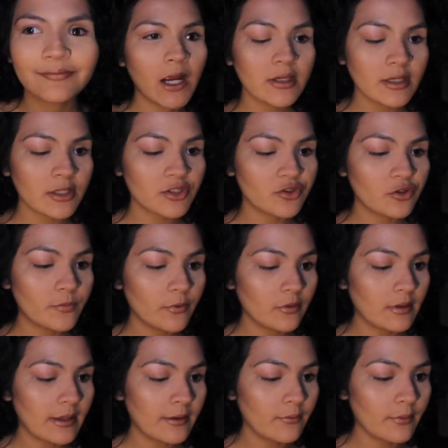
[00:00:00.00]
It is super
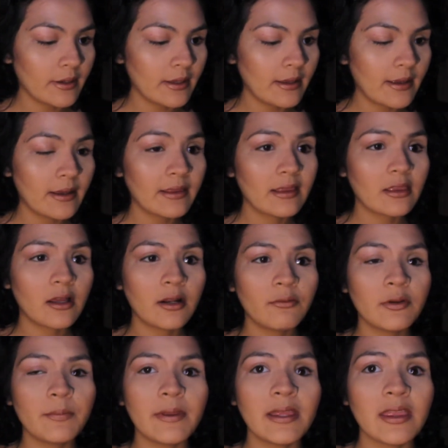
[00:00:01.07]
lightweight. I thought it
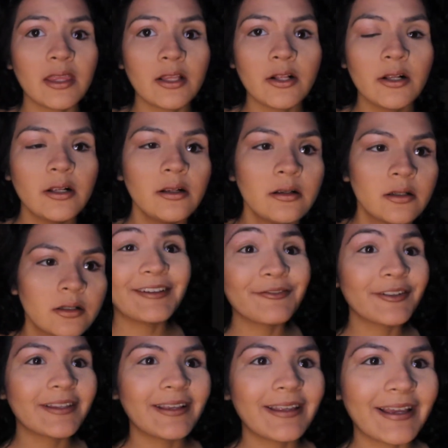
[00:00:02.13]
would be thicker. I
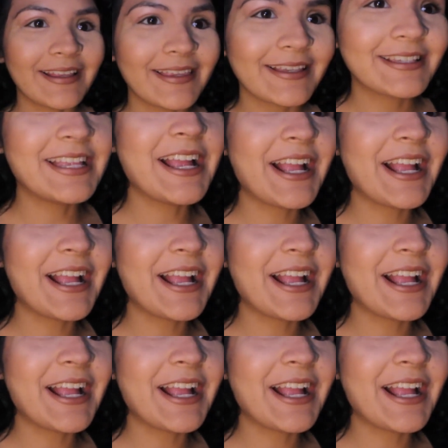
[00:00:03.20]
really like this